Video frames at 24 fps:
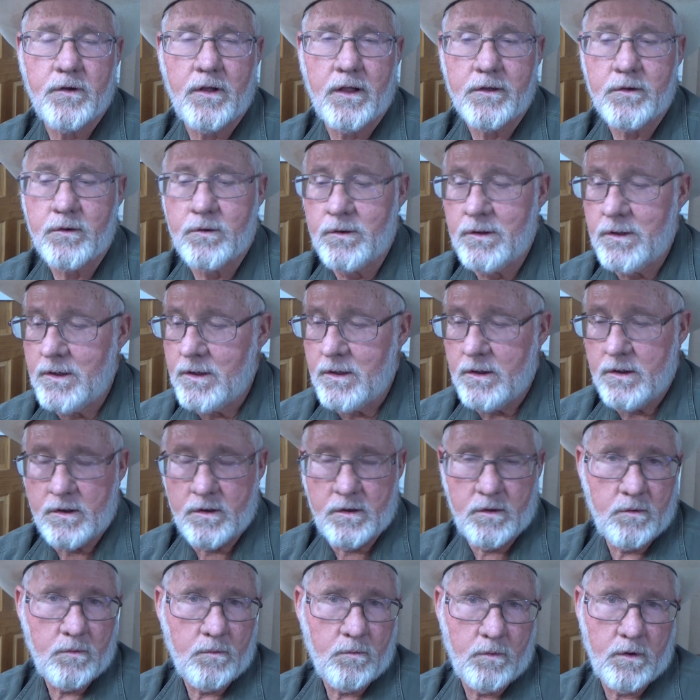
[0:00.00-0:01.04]
all. I go,
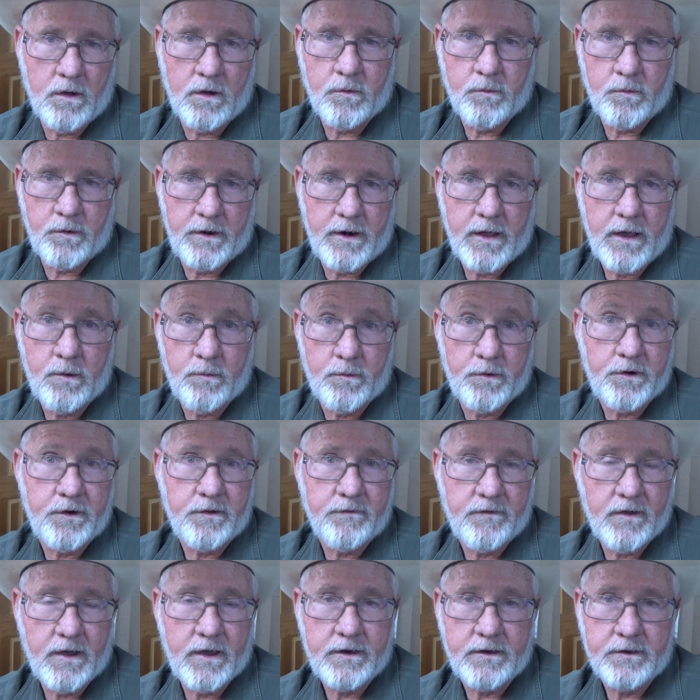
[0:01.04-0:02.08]
well, we're now we're
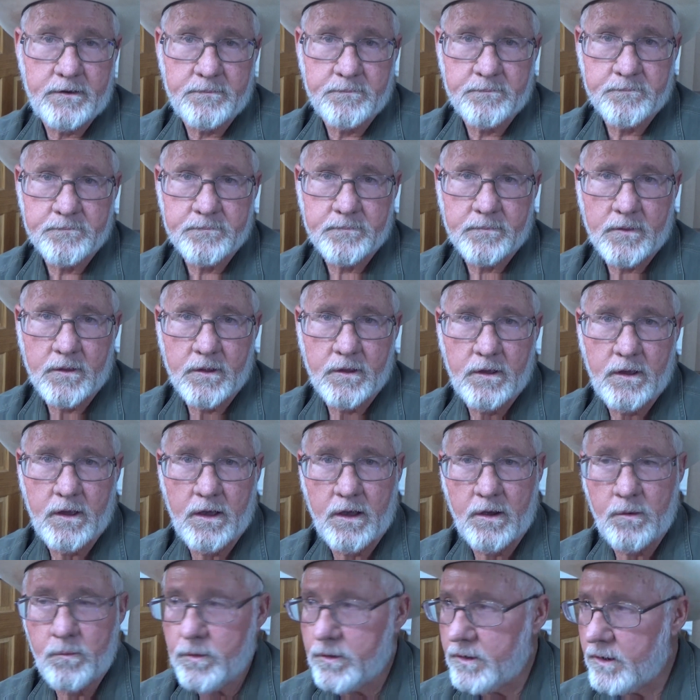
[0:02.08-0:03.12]
divided.
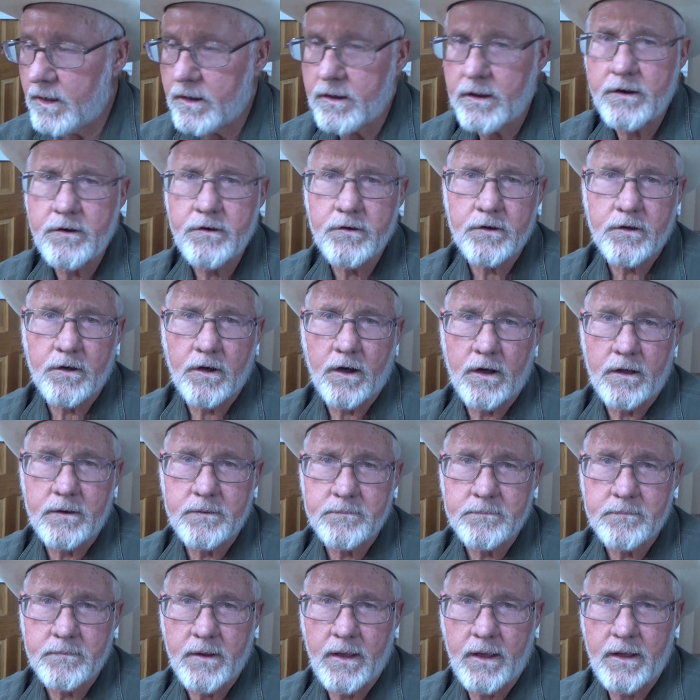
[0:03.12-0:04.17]
Uh, we're not under God,
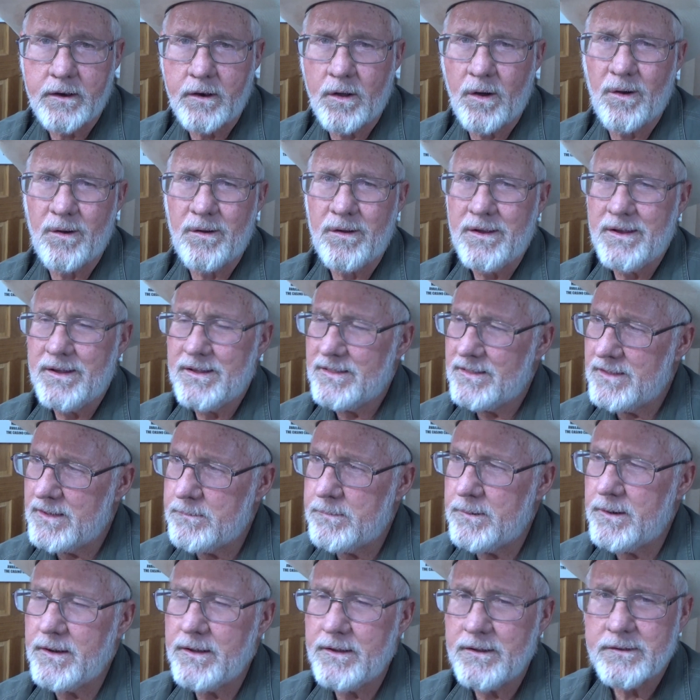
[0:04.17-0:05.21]
and uh,
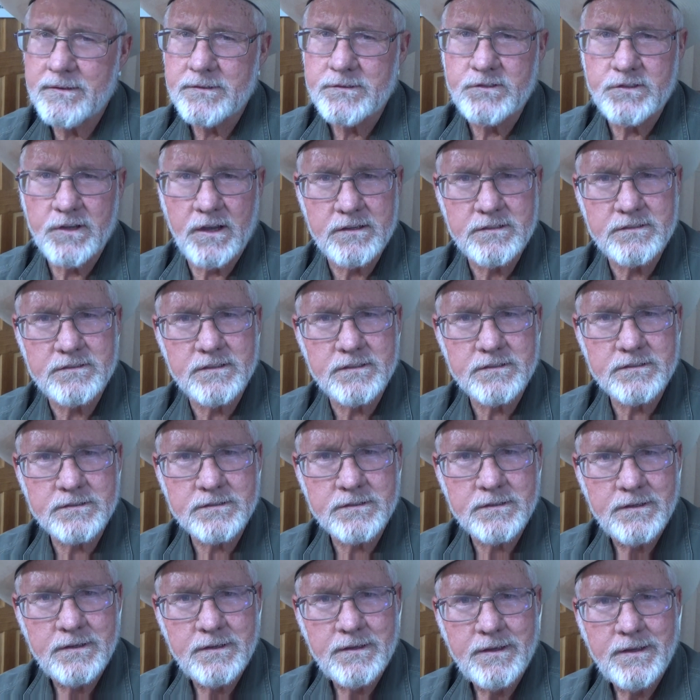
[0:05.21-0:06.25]
liberty,
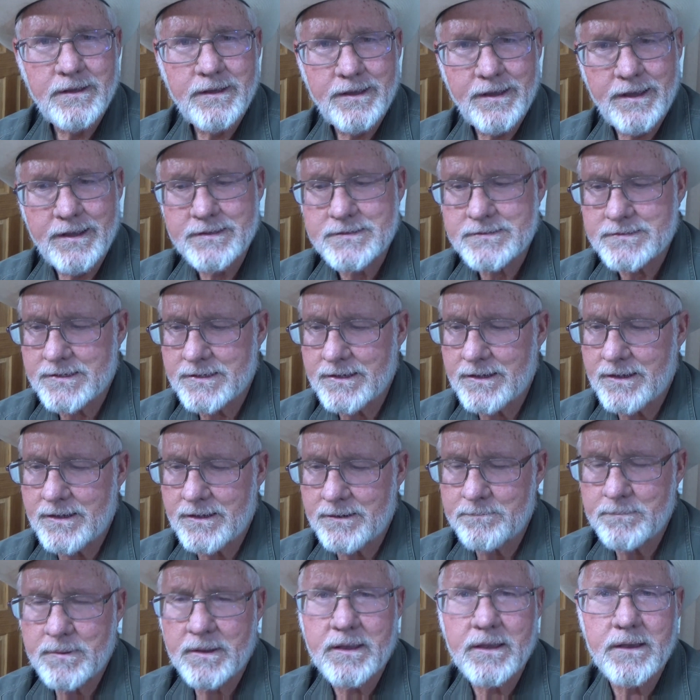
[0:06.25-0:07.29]
justice, it's uh,
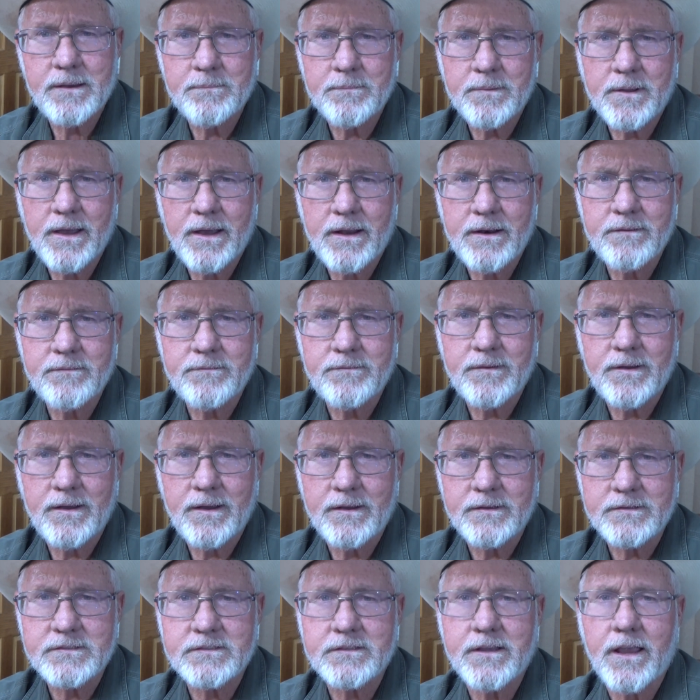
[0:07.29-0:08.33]
become kind of
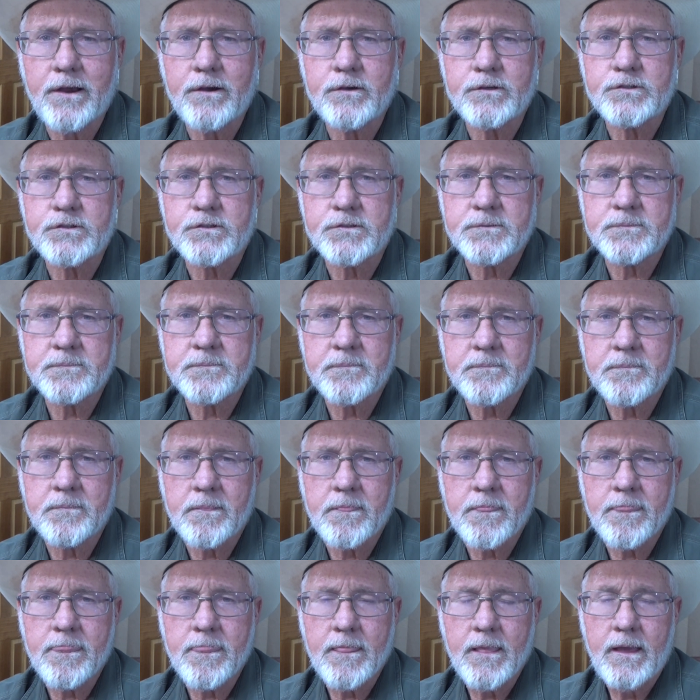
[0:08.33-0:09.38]
uh, scarce,
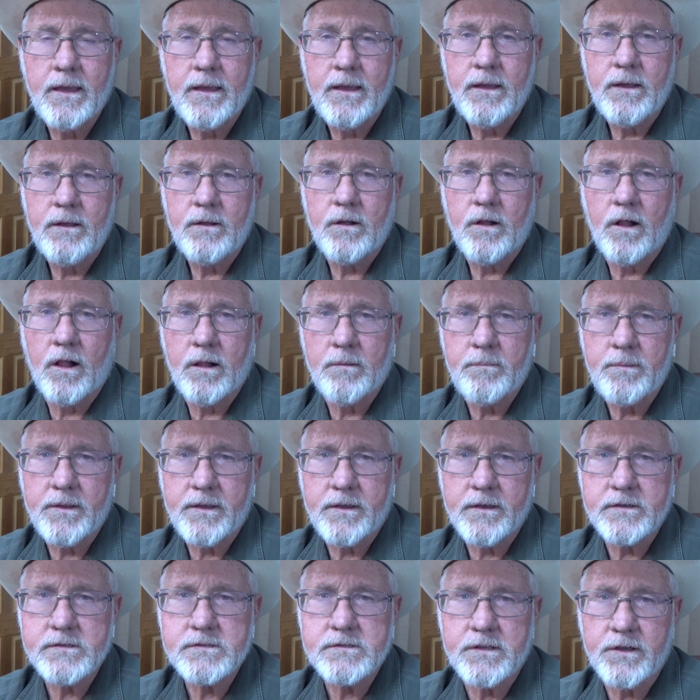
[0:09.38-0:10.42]
all
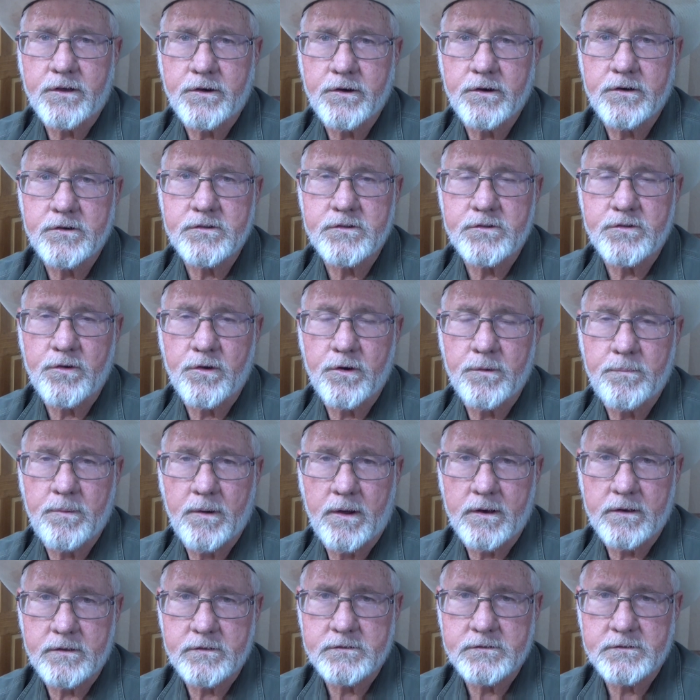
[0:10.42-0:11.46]
because the curses are
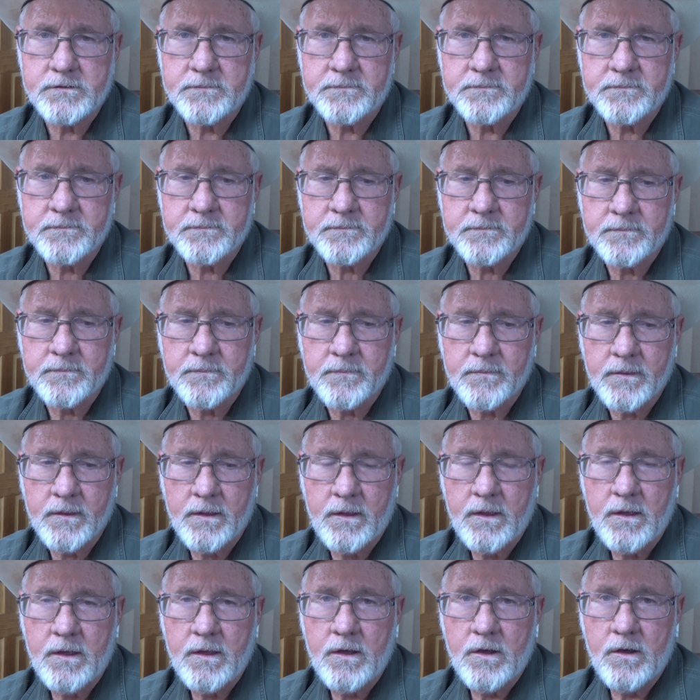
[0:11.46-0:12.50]
upon us.
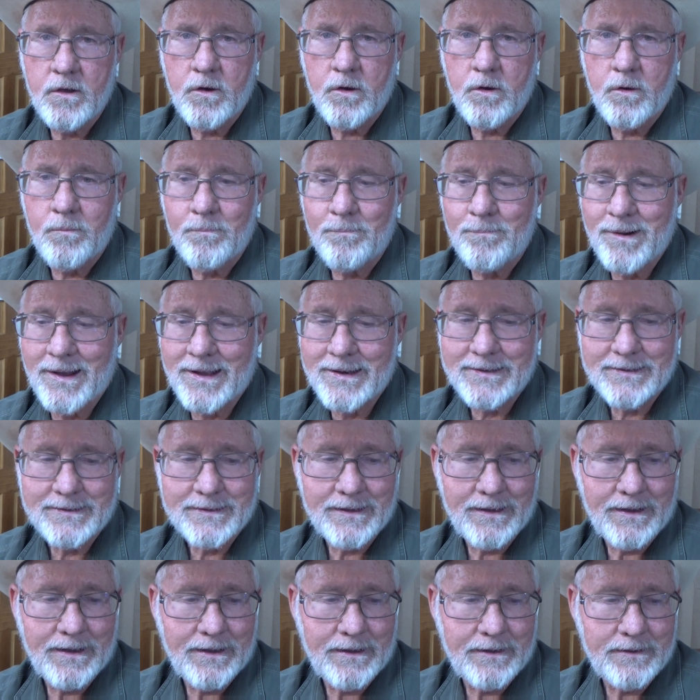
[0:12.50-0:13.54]
But
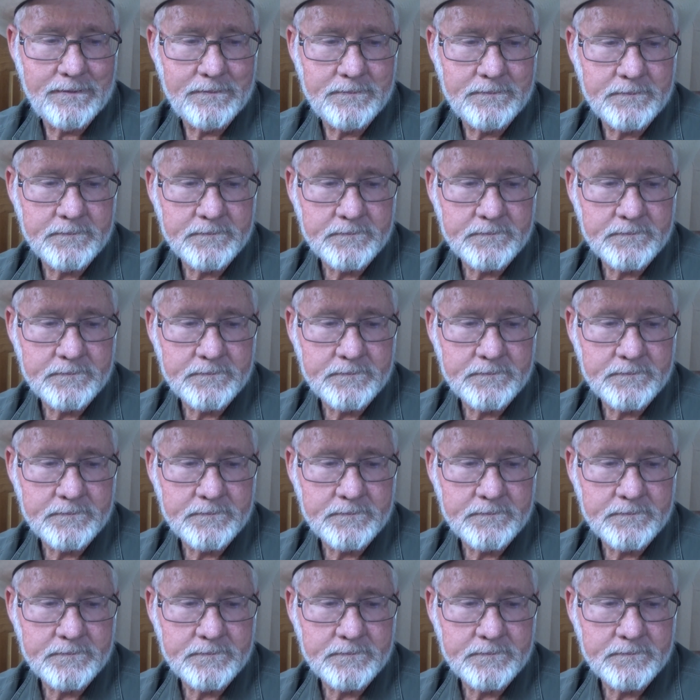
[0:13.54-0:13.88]
uh,